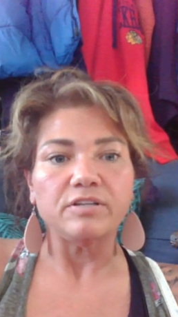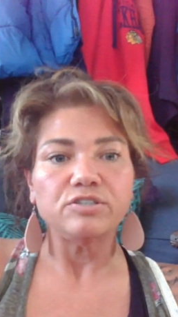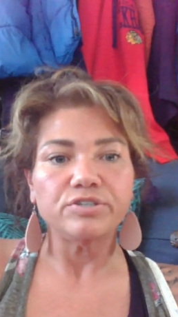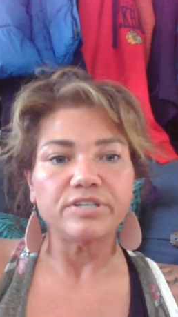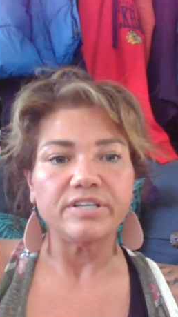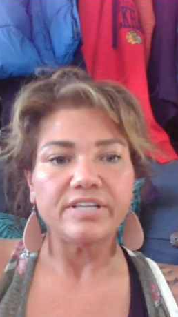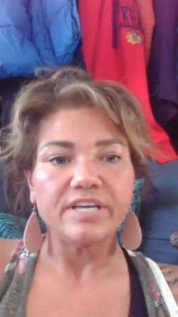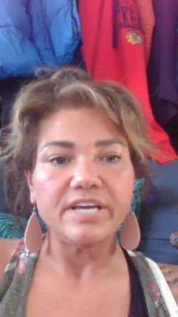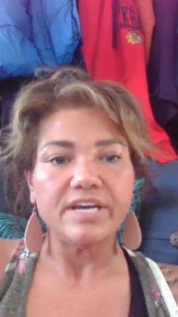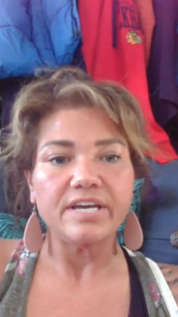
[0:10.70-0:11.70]

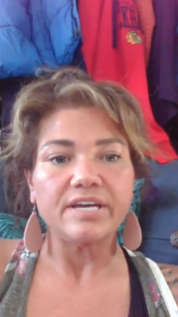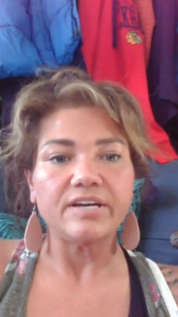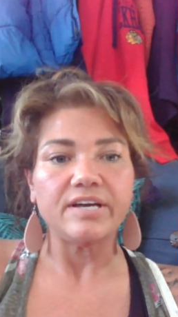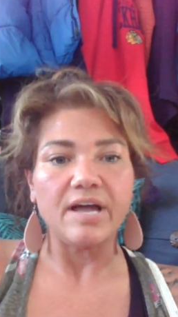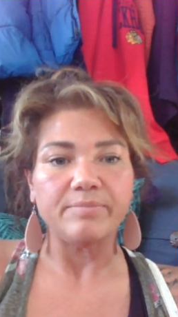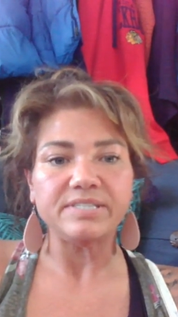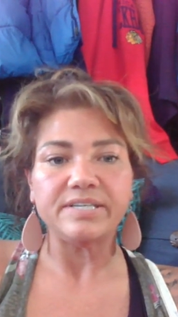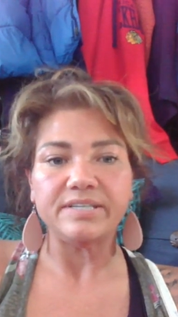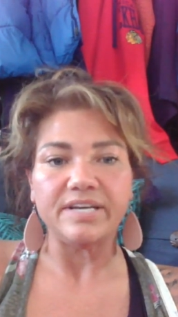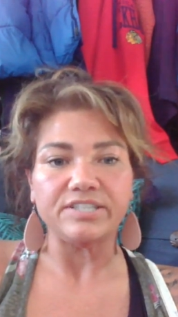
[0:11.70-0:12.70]
Culturally
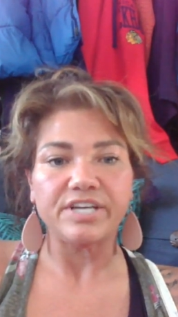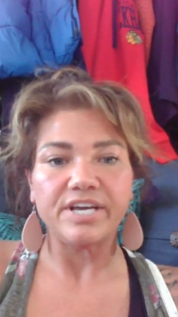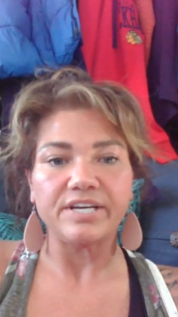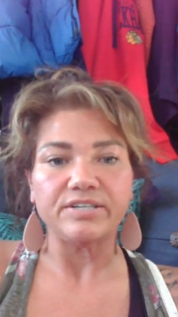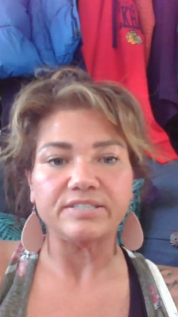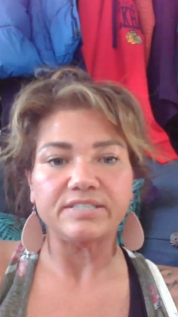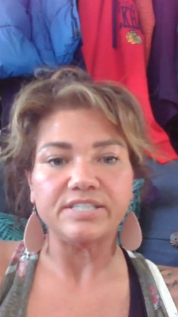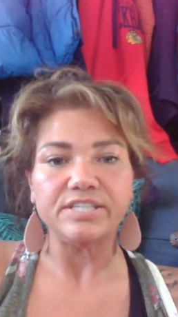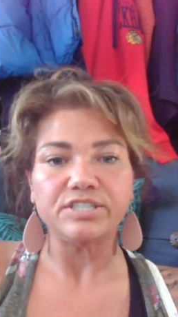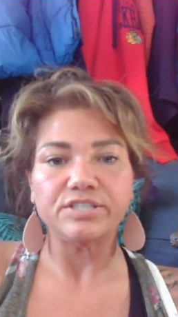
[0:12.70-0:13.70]
competent educator is a
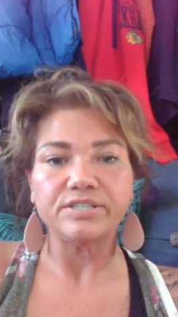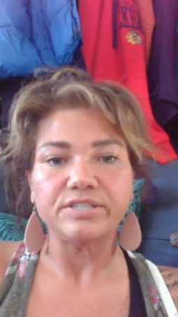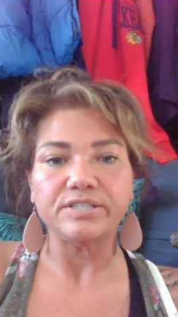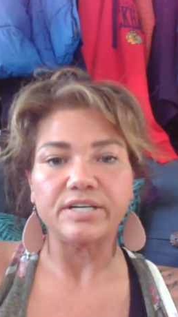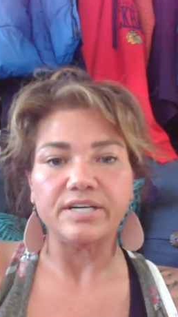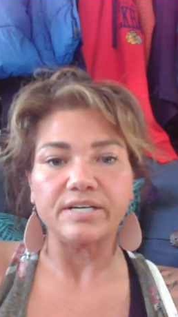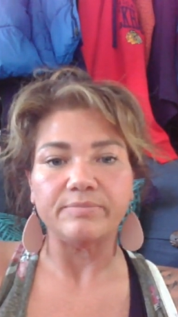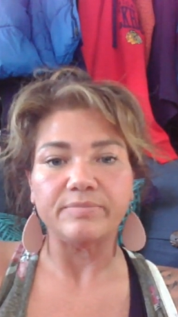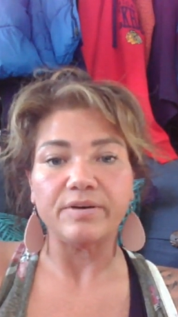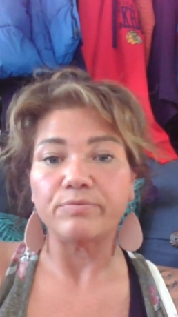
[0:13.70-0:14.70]
teacher
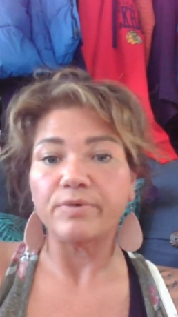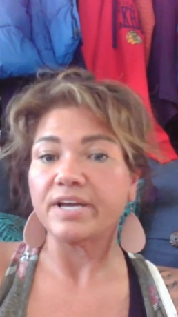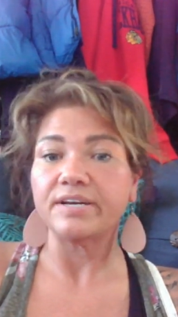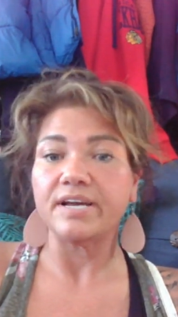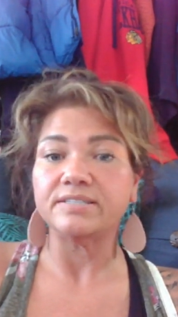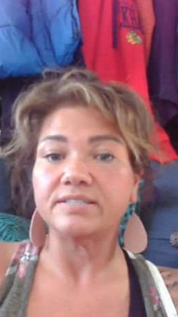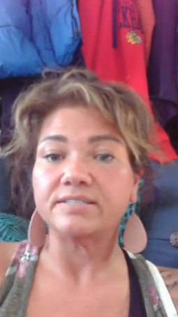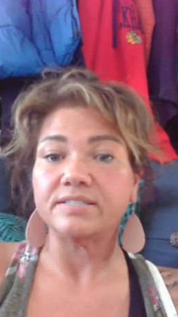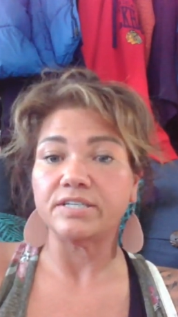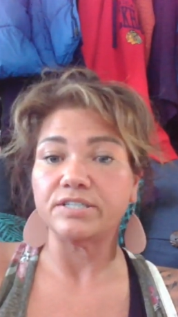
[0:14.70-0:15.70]
that
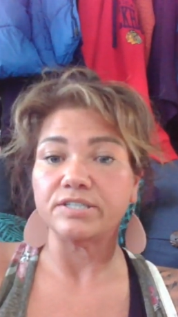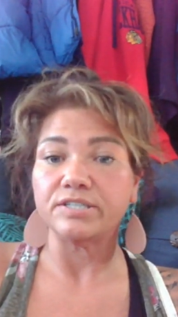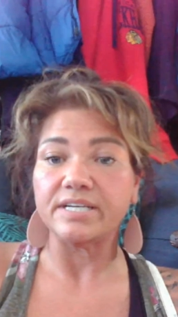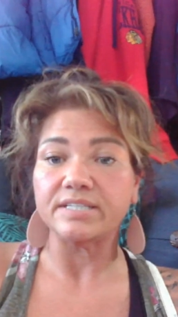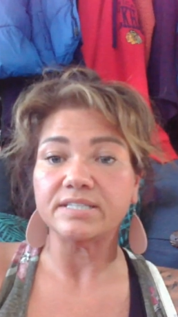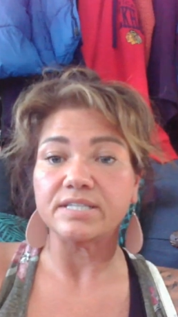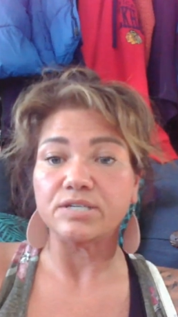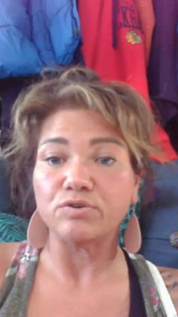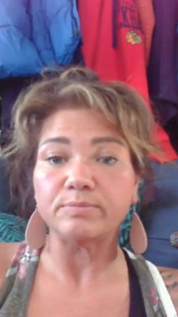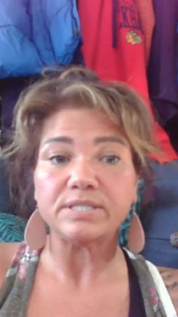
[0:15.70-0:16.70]
recognizes and understands
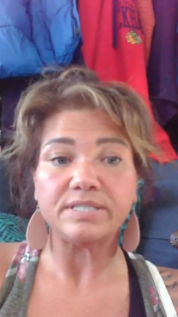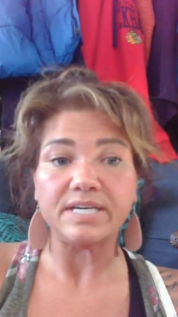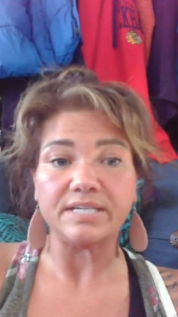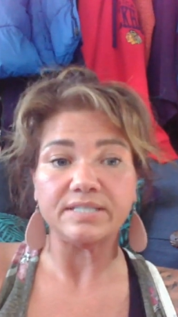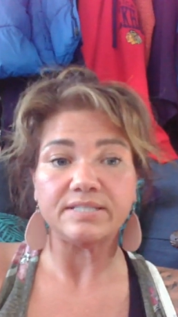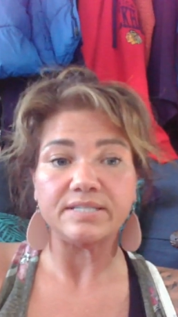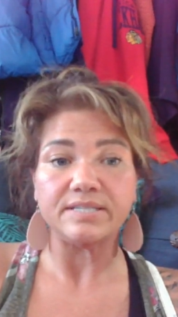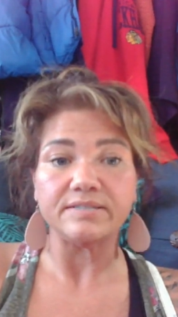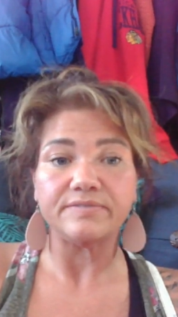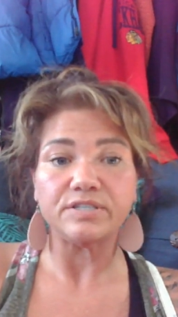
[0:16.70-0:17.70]
the norms and
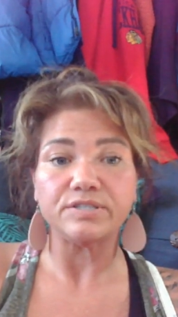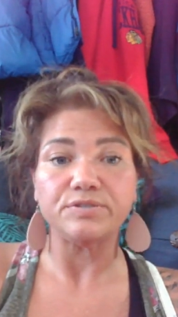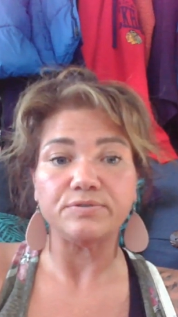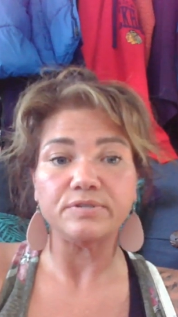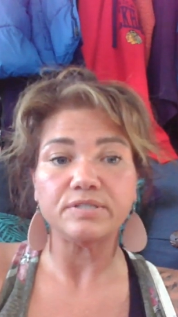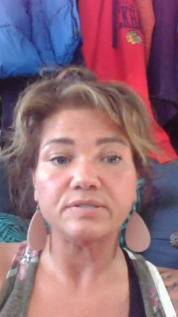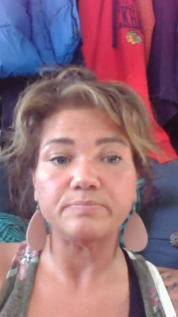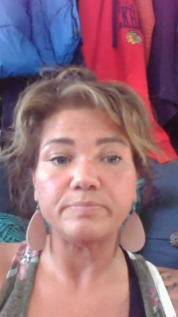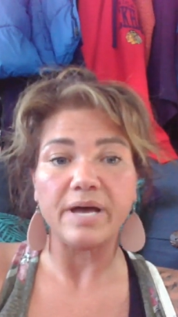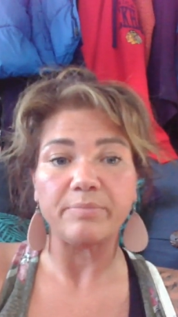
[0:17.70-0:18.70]
tendencies of their students'
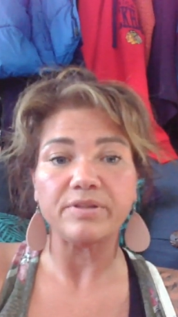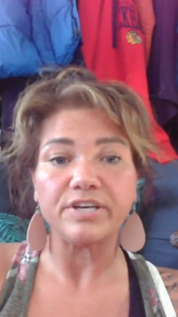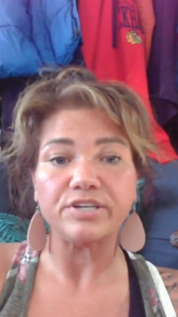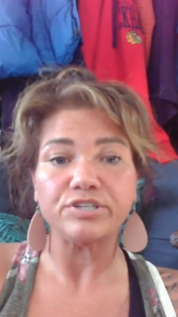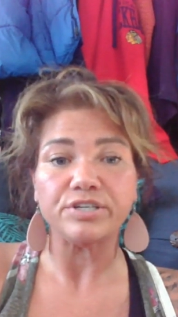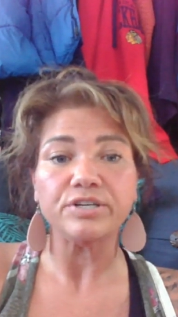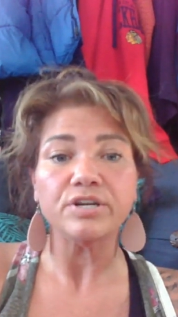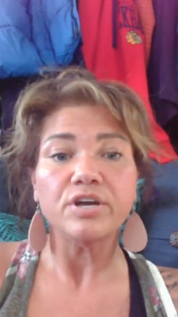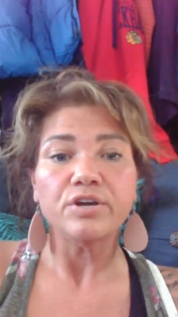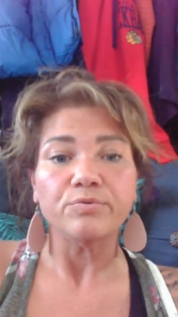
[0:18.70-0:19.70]
population,
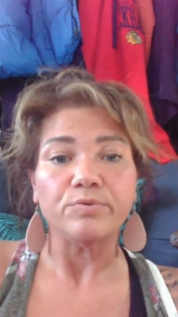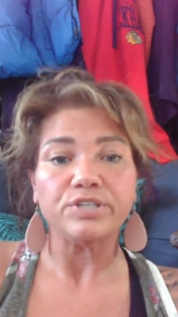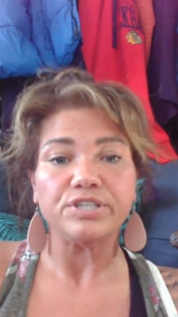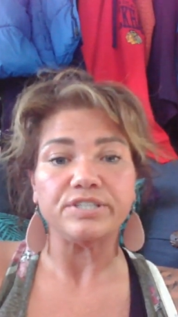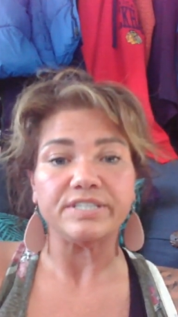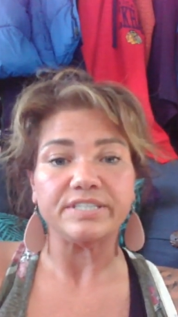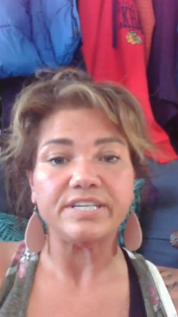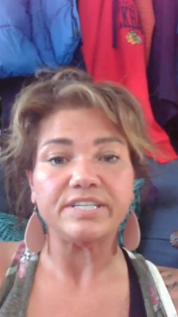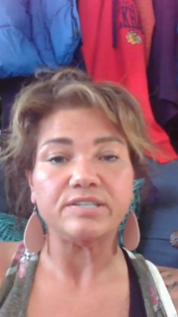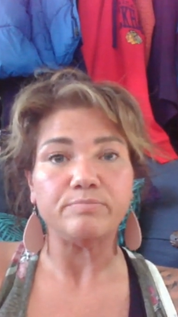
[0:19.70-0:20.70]
which are
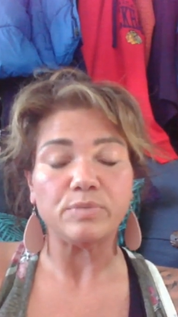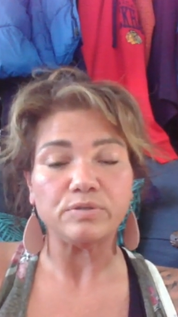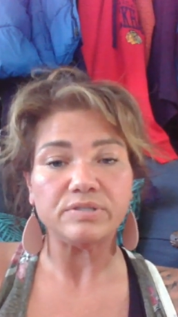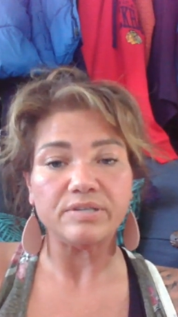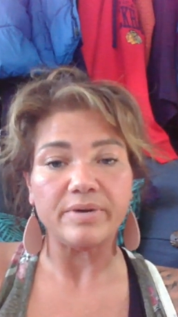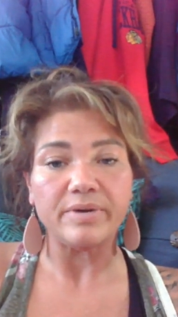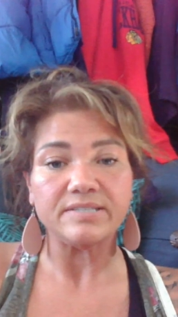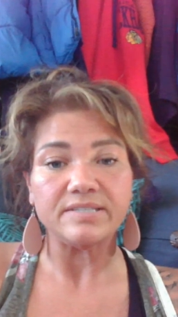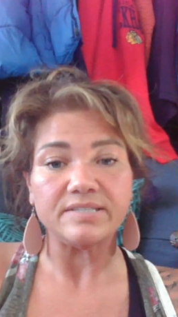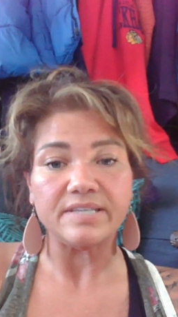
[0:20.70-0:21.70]
dictated mostly by
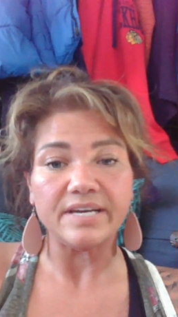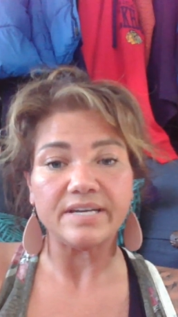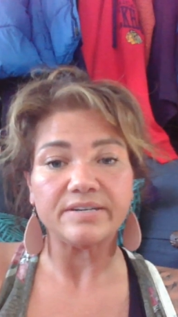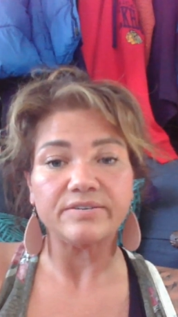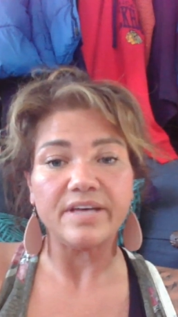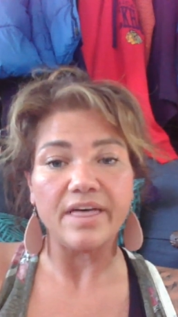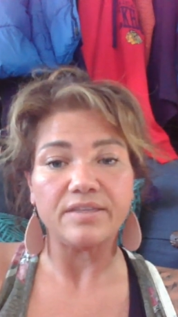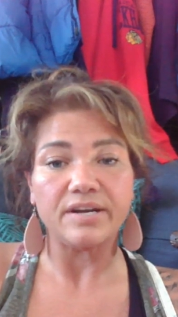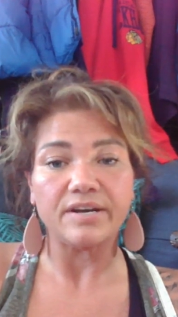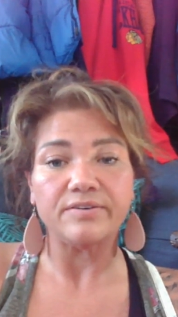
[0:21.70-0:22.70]
societal,
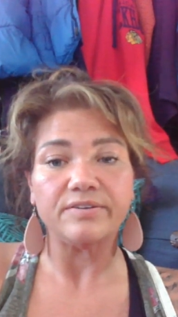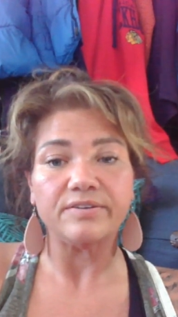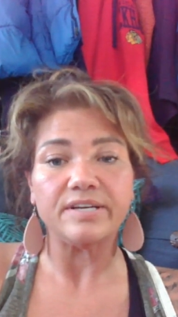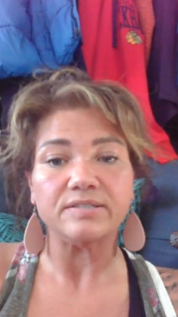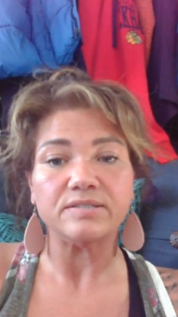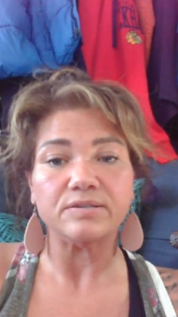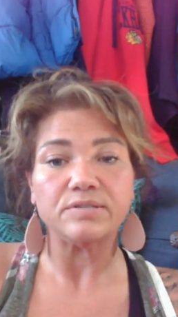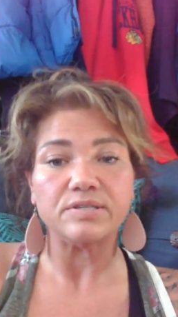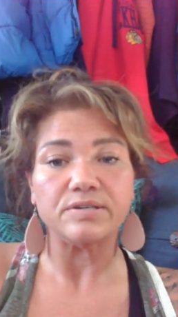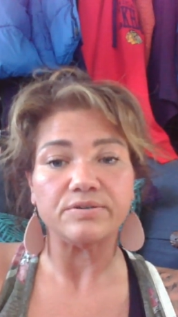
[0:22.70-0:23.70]
ethnical, and
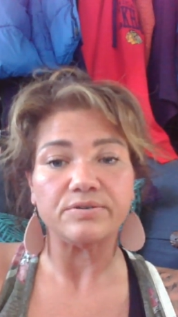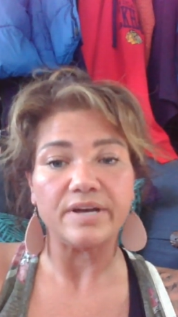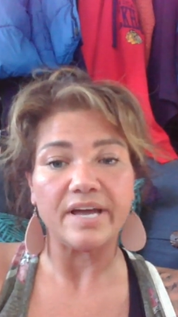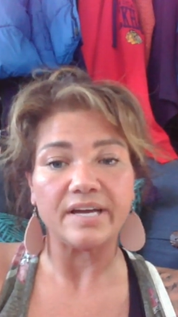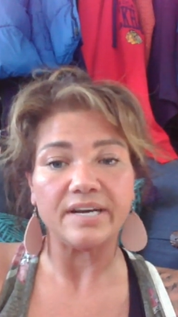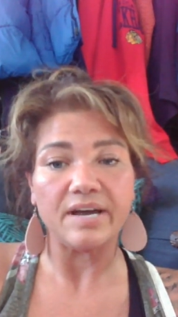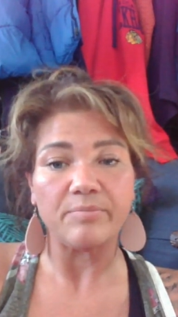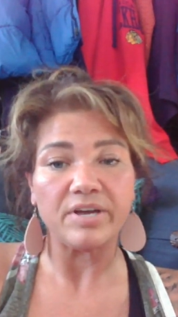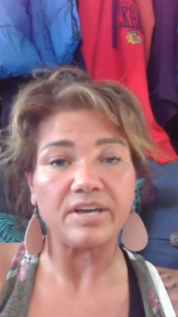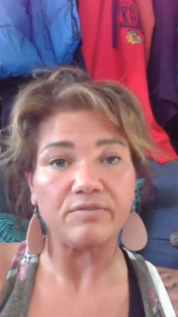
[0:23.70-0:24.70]

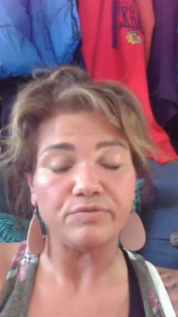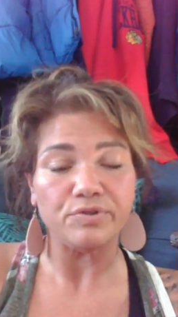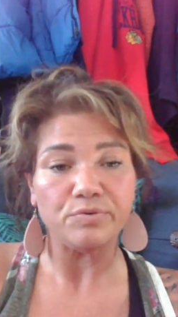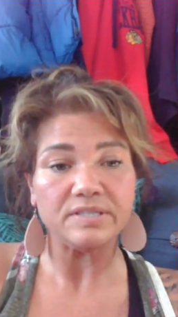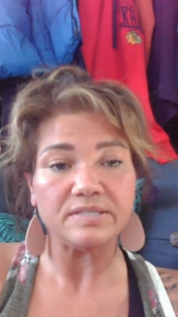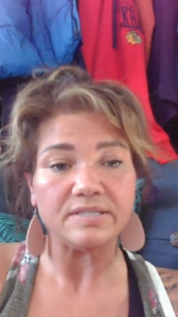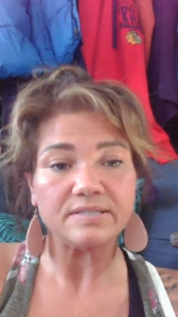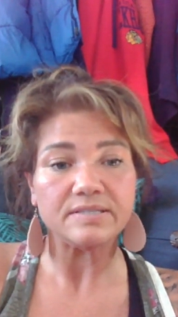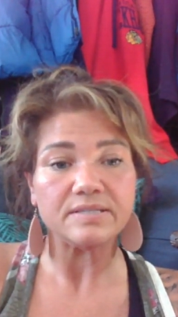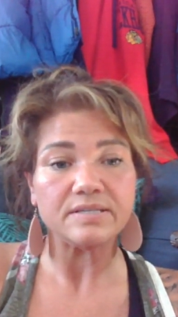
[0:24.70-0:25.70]
socioeconomic
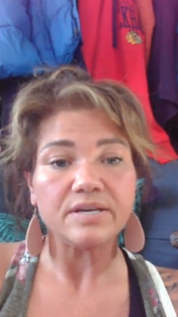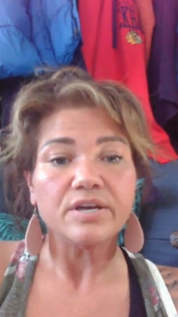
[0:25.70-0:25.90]
influences.